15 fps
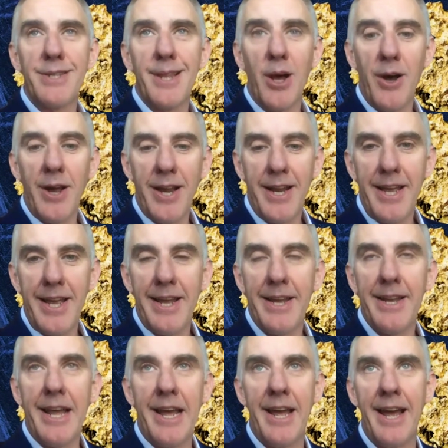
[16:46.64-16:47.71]
likely
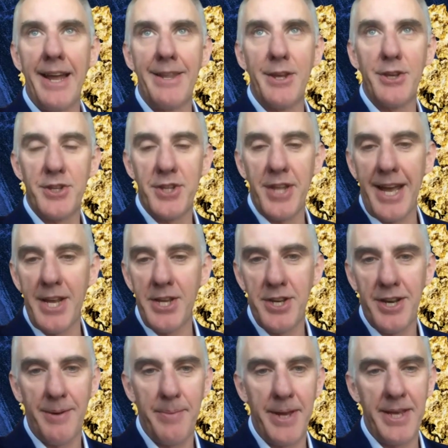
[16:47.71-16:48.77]
at this stage
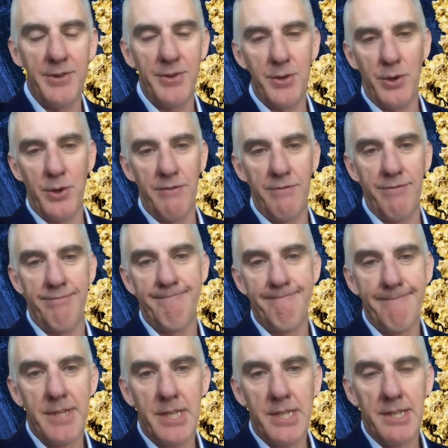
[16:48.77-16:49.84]
it'll be sort of
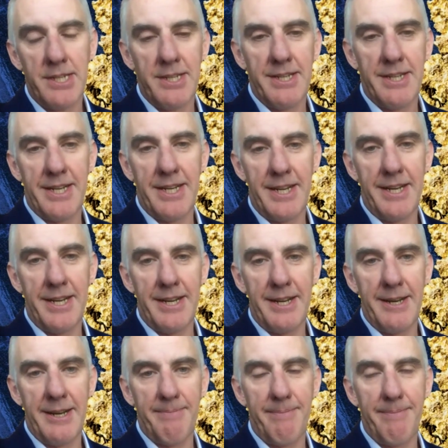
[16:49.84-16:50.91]

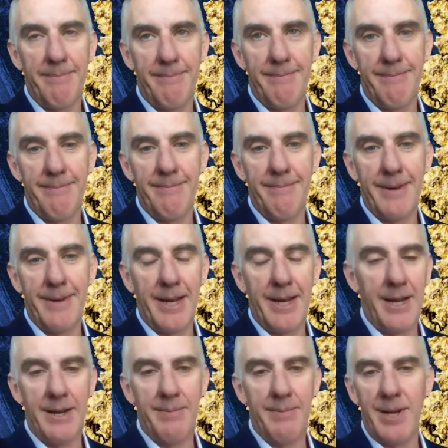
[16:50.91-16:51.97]

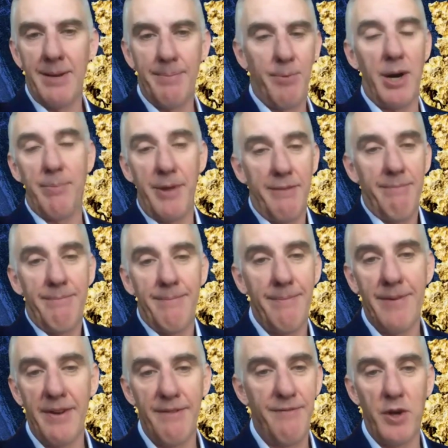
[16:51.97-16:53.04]
it'll probably be
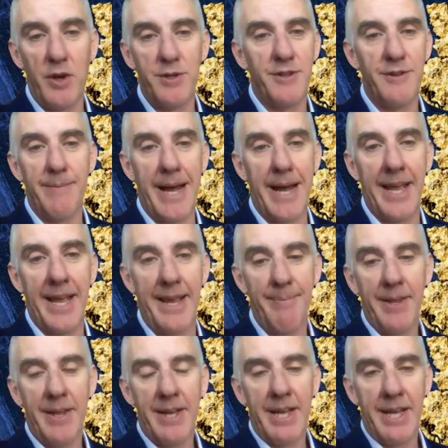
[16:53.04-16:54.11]
1st of May.
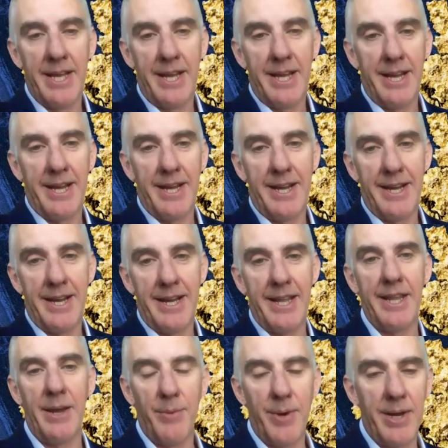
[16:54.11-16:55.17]

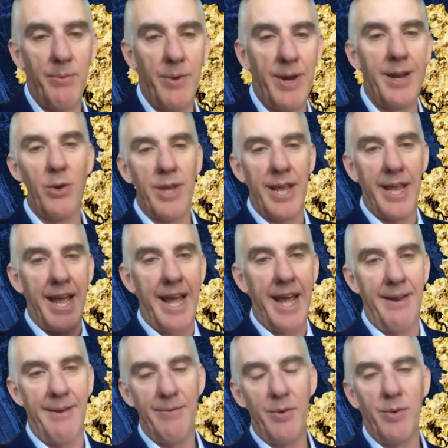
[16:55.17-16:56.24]
And then we're looking
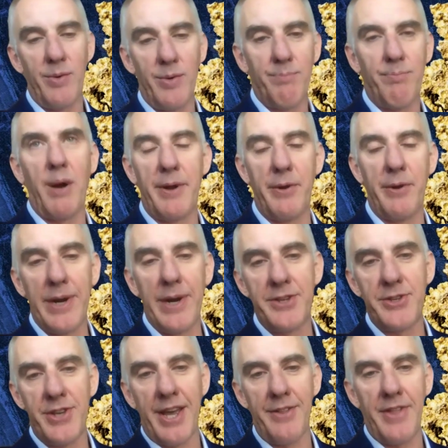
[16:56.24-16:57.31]
at, we'll probably
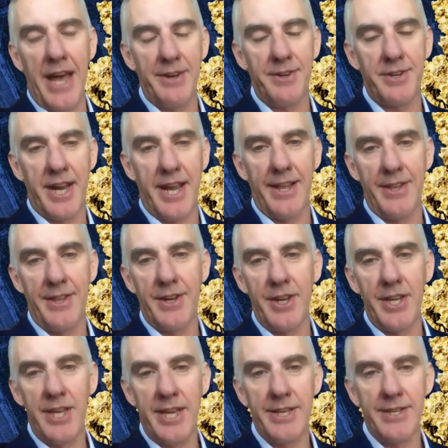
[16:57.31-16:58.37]
reset that to calendar
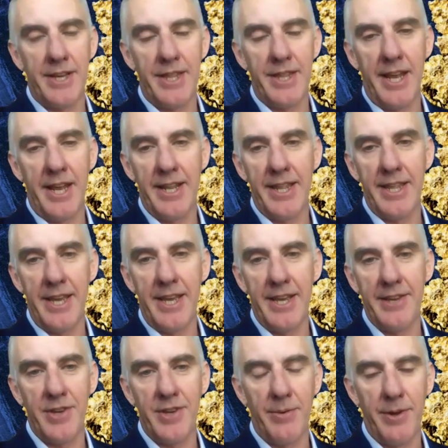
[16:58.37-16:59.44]
years at the end of the
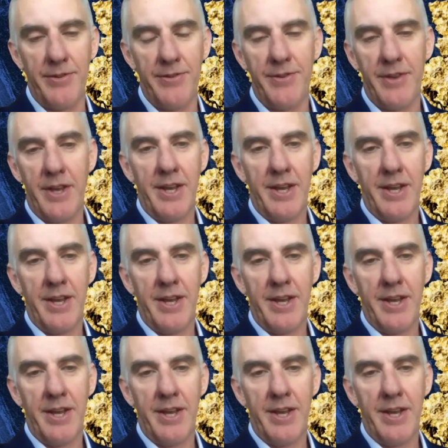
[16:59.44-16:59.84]
year, so it's